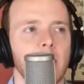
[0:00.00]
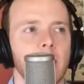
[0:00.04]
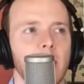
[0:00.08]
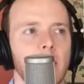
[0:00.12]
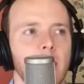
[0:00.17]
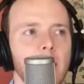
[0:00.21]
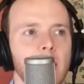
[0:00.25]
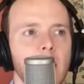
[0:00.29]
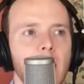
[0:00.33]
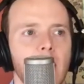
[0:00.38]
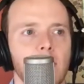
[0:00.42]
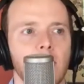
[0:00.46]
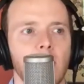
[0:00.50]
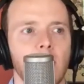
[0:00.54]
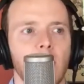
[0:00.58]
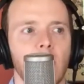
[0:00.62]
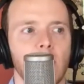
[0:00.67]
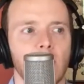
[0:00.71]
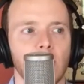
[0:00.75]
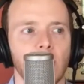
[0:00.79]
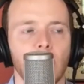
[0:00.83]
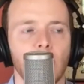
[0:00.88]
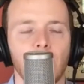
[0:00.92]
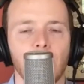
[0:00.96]

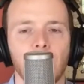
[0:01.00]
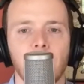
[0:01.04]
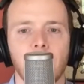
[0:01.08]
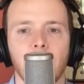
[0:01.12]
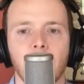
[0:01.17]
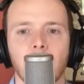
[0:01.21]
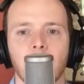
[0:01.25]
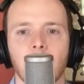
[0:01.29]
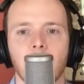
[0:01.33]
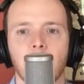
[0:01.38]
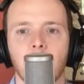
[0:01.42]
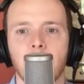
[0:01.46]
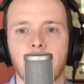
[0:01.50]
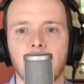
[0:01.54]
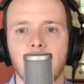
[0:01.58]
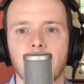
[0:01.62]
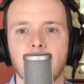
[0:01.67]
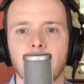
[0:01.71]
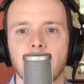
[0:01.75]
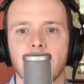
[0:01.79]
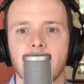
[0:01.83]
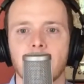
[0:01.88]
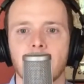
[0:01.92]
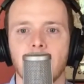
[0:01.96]
lifelong learning
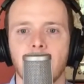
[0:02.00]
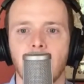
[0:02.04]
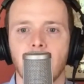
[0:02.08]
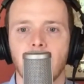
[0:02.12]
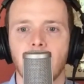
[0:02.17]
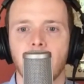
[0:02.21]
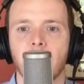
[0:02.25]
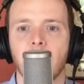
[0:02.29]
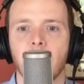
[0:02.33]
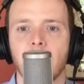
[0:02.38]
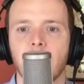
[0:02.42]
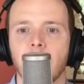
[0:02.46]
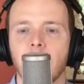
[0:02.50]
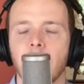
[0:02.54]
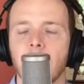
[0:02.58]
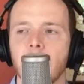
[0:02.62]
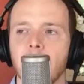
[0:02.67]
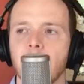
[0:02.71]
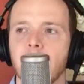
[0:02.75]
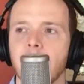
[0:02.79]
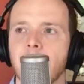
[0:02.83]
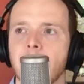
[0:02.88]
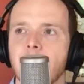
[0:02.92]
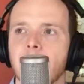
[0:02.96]
piece. I think
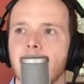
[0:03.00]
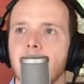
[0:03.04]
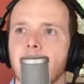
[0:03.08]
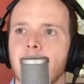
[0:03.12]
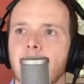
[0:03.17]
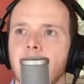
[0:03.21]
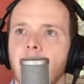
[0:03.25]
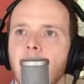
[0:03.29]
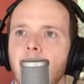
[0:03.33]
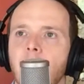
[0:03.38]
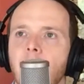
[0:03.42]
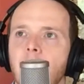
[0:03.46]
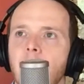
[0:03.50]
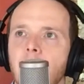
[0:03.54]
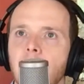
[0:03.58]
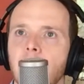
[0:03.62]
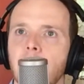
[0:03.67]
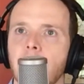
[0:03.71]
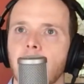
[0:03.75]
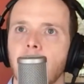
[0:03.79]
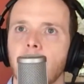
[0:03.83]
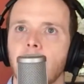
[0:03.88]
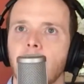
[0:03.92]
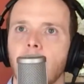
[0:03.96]
the
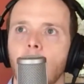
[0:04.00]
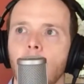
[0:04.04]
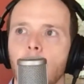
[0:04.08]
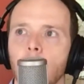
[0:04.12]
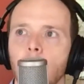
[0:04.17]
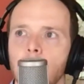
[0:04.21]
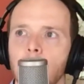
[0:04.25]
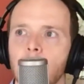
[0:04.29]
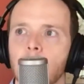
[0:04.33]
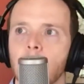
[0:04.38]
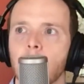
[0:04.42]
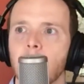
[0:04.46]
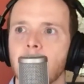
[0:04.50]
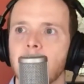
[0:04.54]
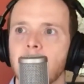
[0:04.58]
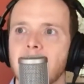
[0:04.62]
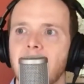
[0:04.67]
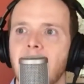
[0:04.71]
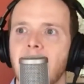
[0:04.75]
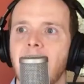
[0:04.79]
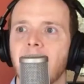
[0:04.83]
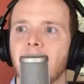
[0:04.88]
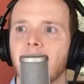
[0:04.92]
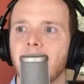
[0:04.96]
old school
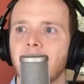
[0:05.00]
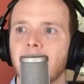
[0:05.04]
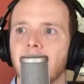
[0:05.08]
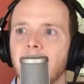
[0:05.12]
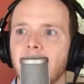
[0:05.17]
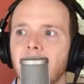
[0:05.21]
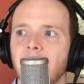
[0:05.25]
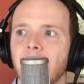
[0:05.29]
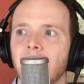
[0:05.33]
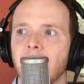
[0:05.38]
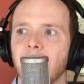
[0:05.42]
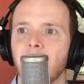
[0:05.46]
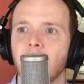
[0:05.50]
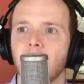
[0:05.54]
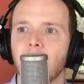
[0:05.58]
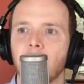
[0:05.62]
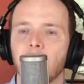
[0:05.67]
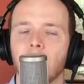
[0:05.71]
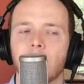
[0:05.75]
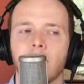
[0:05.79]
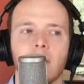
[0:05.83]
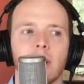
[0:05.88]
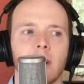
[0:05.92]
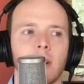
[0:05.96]
mentality
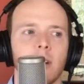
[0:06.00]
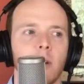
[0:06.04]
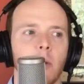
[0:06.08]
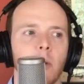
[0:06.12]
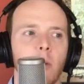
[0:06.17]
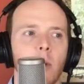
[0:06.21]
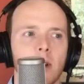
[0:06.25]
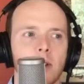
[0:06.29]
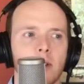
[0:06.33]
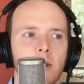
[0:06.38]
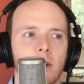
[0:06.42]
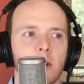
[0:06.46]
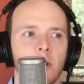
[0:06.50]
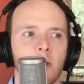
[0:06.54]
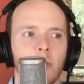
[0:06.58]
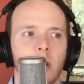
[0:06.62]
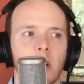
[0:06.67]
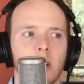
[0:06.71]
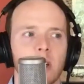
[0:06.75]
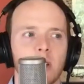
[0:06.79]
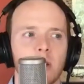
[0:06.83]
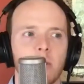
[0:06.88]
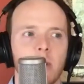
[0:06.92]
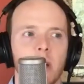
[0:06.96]
of what's on your
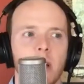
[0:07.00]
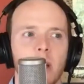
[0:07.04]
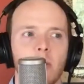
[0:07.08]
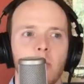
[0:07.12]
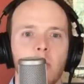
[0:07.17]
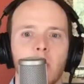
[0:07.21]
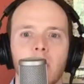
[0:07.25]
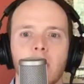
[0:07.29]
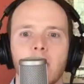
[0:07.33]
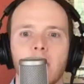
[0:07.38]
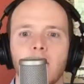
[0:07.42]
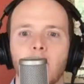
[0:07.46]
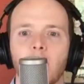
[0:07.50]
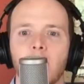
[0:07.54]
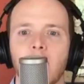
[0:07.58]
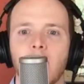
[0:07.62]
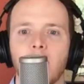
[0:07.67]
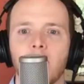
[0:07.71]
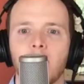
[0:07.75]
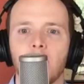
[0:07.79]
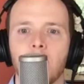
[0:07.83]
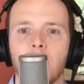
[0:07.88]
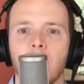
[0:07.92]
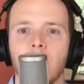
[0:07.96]
resume, what have
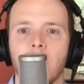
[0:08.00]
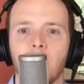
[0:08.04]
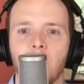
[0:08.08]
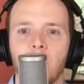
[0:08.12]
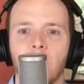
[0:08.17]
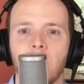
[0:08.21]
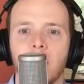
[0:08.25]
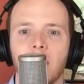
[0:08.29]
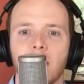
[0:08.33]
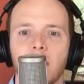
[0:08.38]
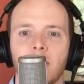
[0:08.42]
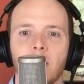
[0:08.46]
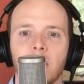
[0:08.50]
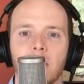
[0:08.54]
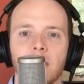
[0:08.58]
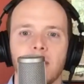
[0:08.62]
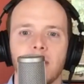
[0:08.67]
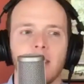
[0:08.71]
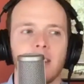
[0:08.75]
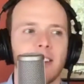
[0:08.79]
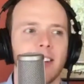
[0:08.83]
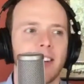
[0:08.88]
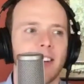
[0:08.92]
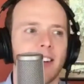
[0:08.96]
you done, what
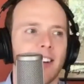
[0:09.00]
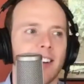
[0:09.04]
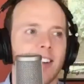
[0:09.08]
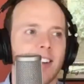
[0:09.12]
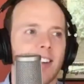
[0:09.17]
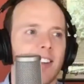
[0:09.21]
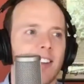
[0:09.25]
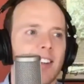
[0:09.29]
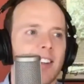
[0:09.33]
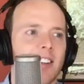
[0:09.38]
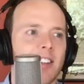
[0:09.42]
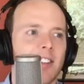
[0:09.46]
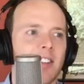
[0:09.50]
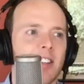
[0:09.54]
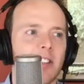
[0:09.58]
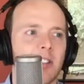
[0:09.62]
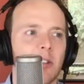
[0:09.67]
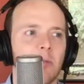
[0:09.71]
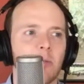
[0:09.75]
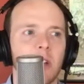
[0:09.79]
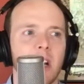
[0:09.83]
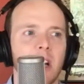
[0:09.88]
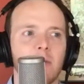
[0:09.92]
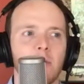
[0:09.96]

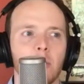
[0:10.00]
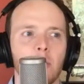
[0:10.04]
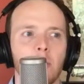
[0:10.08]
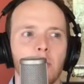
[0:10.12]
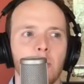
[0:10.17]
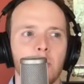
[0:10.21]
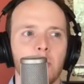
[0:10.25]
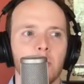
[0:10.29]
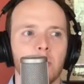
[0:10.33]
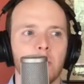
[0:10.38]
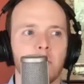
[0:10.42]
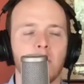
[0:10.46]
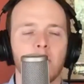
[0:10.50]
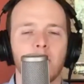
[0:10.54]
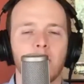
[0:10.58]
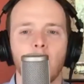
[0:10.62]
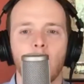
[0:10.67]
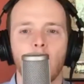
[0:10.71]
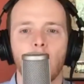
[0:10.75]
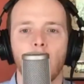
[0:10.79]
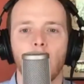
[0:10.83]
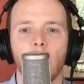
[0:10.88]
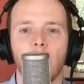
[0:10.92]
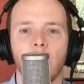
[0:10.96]
systems have you used
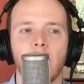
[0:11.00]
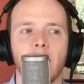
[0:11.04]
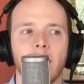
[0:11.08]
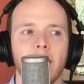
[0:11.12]
before,